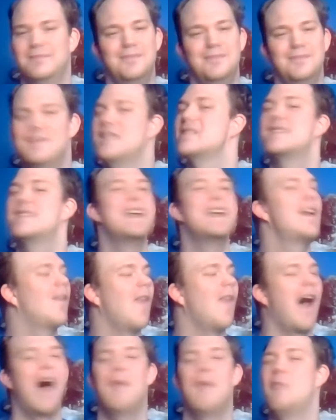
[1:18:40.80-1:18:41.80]
you see it a
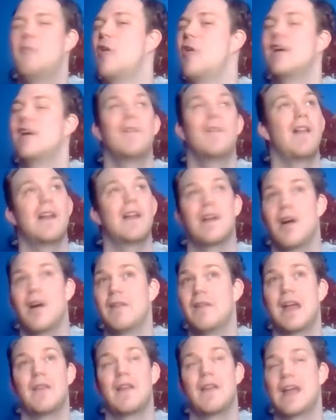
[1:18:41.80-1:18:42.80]
lot more and you're like,
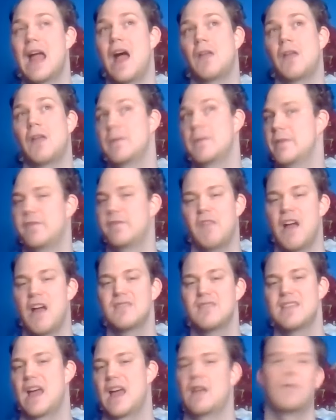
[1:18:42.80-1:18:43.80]
okay, like how do I be
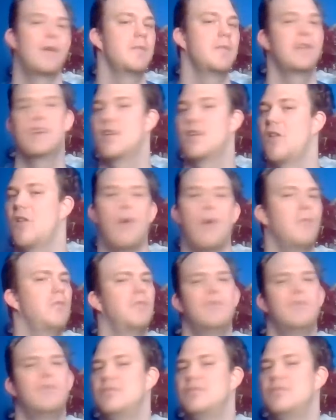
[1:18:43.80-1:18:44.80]
friends? How do I become?